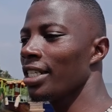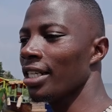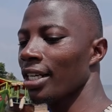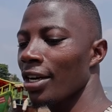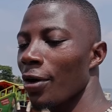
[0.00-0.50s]

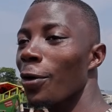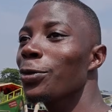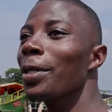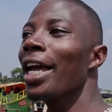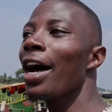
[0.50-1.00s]
tea.
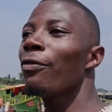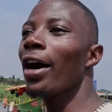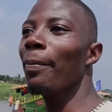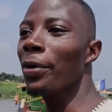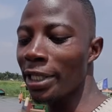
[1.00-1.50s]
Also, they have
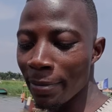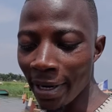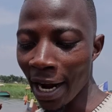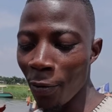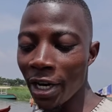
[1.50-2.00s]
habo tea,
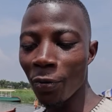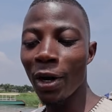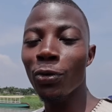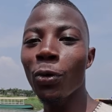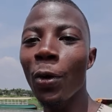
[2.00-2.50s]
but I wouldn't
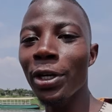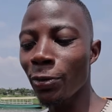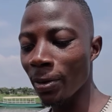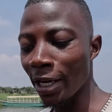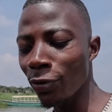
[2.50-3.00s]
want to go
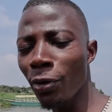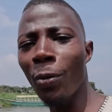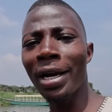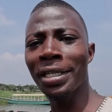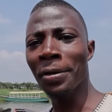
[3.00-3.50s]
into that. You know
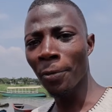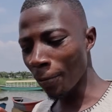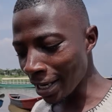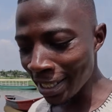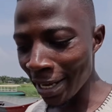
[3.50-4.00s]
what
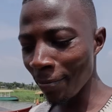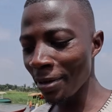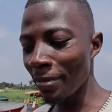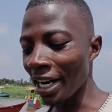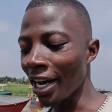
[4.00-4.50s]
they
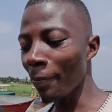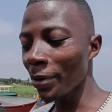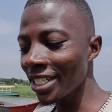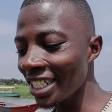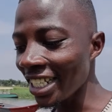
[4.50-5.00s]
mean by
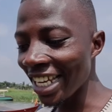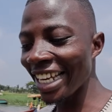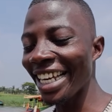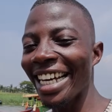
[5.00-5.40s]
habo tea?